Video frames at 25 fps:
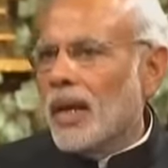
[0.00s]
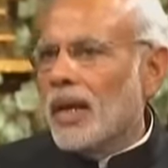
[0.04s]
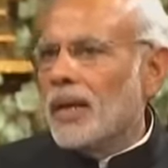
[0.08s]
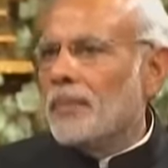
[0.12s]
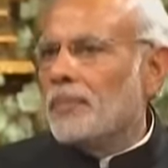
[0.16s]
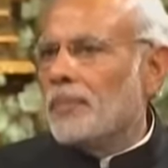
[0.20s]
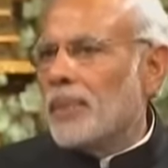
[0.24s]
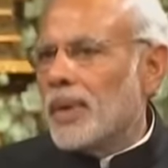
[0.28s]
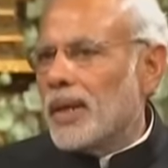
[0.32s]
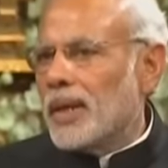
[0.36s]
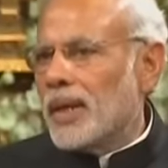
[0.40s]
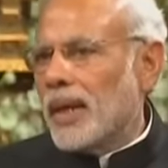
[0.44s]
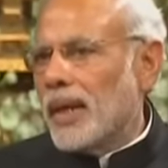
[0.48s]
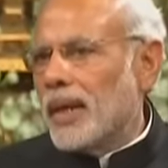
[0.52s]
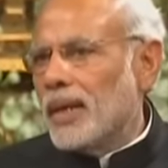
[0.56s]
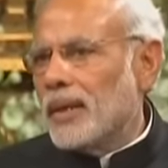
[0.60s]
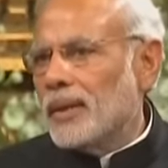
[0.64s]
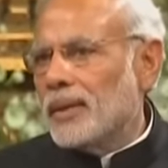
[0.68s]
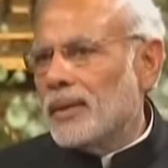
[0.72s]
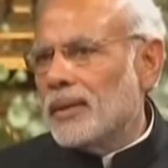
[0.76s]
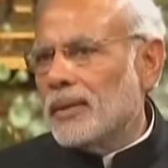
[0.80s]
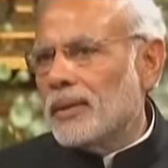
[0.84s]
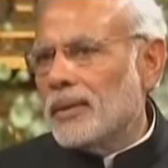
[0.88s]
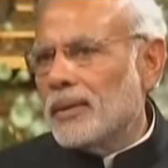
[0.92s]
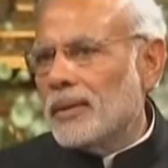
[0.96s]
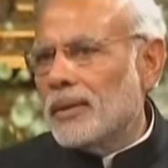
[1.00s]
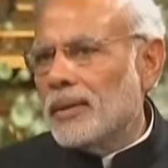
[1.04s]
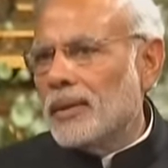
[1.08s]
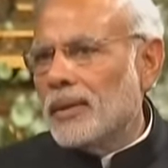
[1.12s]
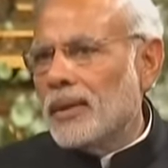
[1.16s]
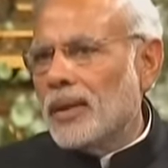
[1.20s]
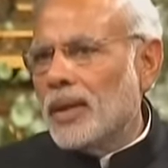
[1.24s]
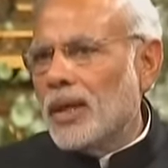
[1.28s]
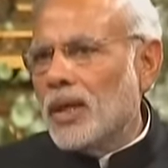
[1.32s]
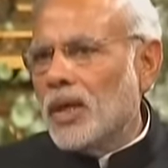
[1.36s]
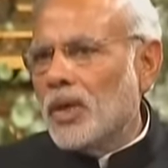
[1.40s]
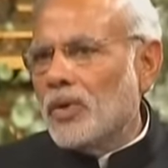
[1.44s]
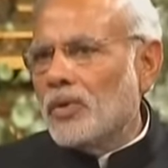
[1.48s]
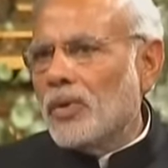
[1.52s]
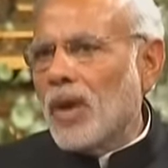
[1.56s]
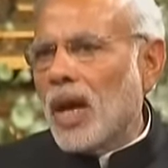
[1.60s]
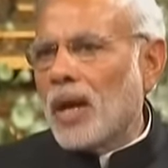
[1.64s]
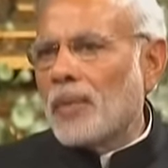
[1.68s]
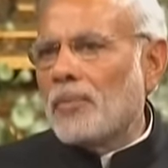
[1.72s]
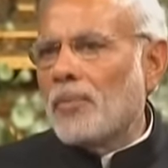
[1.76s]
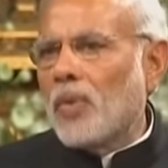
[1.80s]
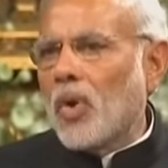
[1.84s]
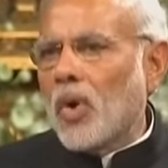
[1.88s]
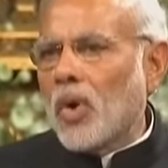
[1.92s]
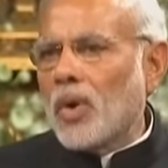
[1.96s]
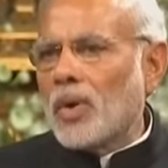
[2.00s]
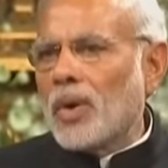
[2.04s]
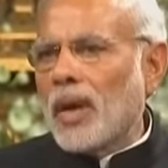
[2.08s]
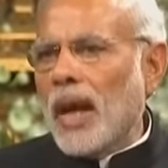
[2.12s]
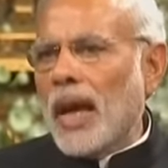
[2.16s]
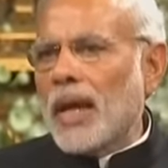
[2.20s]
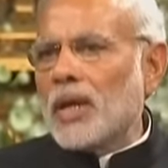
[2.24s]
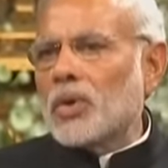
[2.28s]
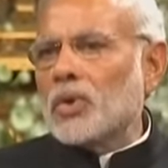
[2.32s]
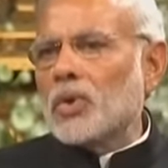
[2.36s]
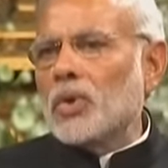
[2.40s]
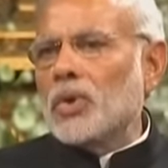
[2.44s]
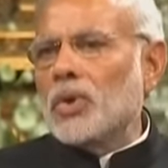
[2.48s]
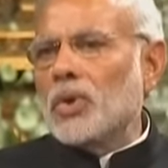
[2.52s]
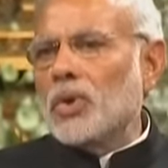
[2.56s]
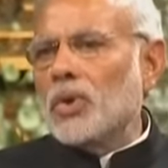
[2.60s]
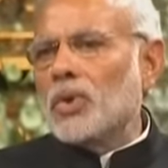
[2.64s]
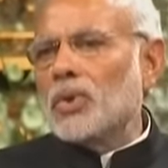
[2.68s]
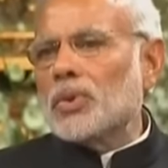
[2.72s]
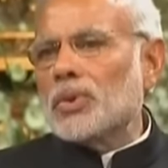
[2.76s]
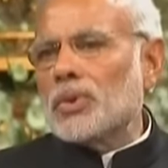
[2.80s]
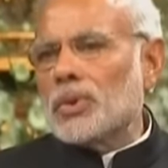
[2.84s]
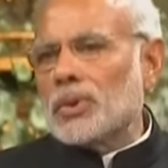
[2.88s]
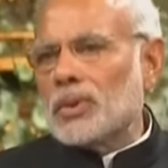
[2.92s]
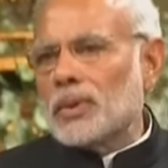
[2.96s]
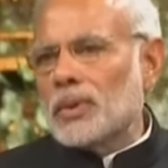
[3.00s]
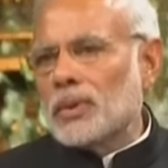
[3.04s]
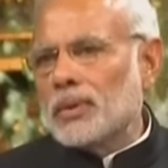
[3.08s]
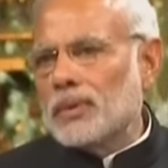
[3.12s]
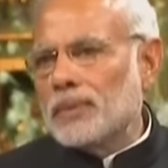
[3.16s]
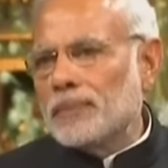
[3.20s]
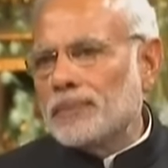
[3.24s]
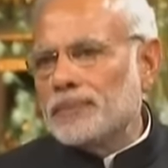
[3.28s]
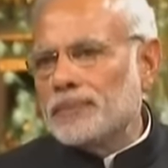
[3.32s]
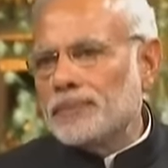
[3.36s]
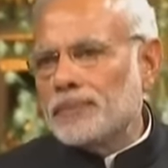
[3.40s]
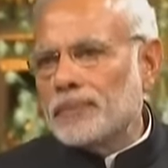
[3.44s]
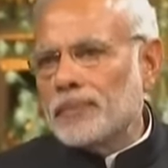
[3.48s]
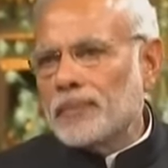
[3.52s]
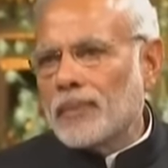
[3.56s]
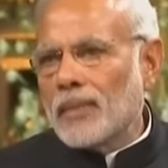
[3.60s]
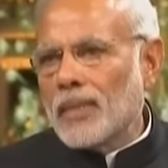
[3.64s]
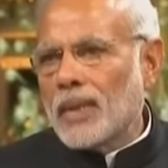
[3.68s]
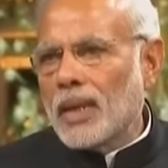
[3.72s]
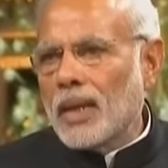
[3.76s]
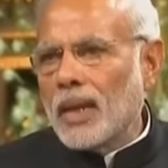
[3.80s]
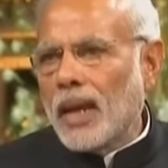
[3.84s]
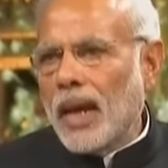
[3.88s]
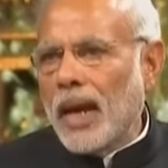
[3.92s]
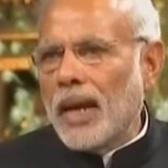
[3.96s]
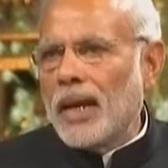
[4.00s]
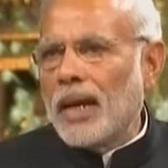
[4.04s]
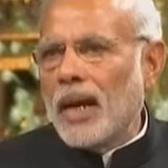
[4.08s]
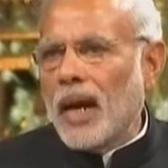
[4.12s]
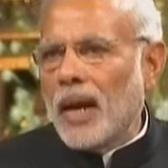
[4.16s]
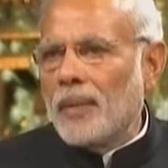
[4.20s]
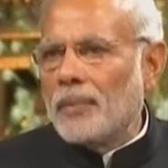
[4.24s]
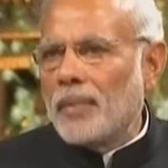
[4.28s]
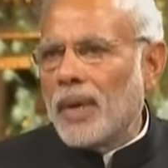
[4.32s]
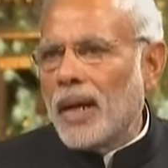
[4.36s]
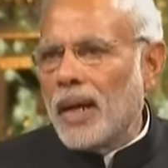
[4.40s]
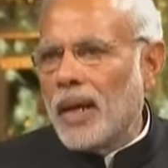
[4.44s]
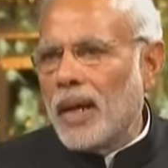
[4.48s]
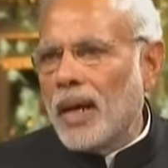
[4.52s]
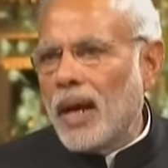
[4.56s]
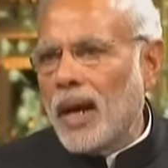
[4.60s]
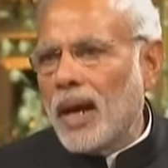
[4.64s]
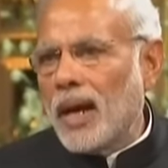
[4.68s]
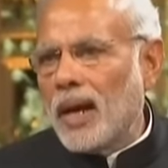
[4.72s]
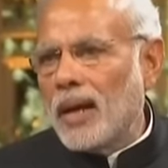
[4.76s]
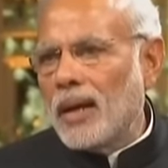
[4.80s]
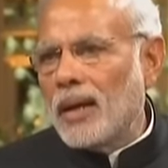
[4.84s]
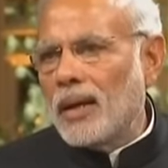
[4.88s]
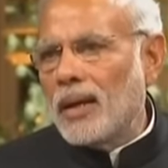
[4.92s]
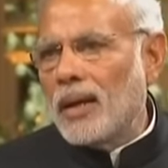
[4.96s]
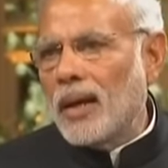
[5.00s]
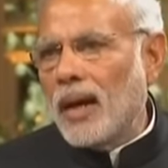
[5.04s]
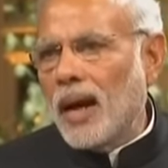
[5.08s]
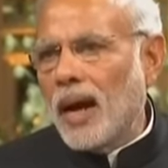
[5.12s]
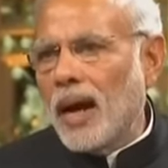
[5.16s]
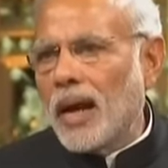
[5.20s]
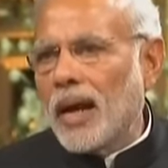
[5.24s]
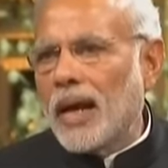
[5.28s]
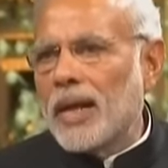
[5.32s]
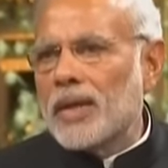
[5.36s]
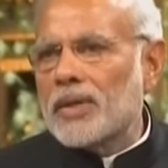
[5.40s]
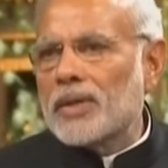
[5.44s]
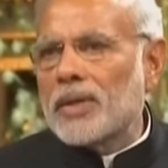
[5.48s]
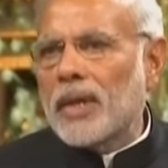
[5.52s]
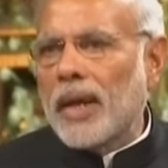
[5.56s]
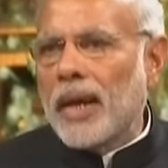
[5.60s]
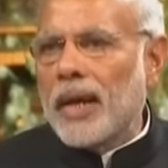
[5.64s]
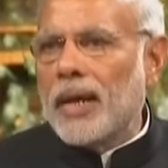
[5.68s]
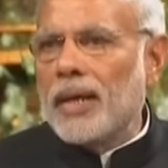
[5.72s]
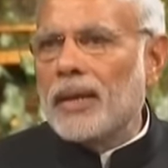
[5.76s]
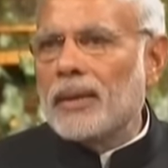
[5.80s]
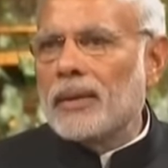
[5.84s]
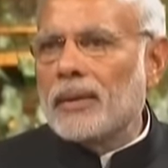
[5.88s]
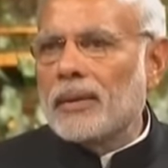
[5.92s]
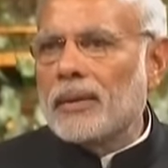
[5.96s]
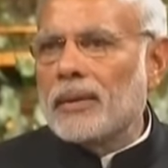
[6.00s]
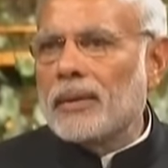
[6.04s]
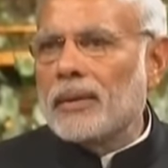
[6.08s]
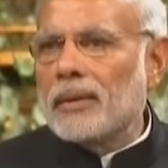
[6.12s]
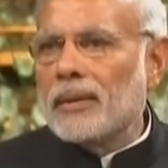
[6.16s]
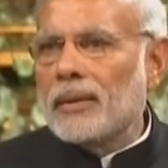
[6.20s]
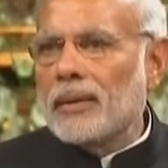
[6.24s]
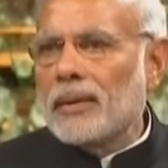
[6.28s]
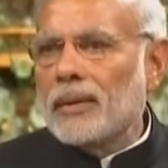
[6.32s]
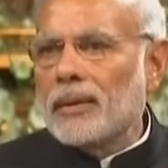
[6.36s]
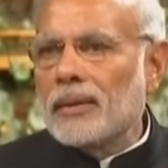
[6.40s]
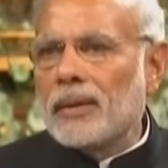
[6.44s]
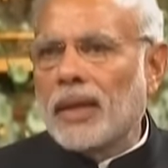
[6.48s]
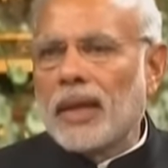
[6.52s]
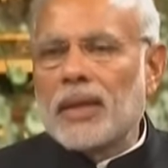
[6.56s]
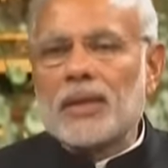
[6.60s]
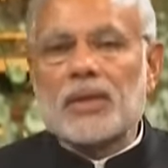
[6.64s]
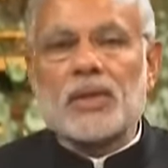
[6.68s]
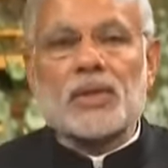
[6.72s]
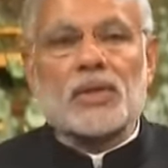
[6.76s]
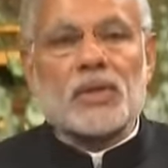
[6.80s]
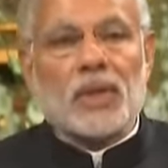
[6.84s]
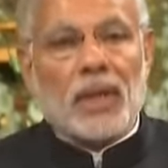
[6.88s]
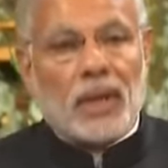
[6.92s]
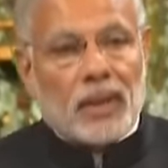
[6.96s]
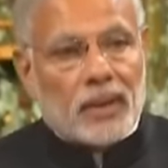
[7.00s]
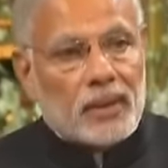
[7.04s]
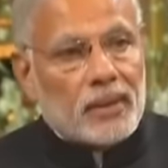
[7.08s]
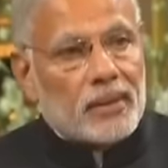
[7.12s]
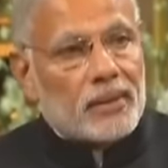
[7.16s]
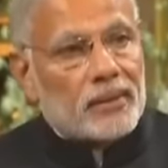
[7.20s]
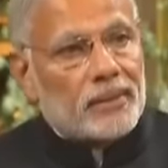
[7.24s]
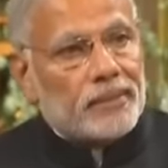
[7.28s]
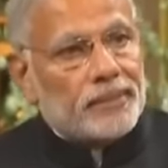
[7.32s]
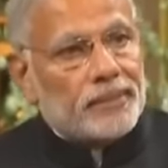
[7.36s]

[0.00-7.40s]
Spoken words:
In Britain, we are more like to use an umbrella against rain than the sun.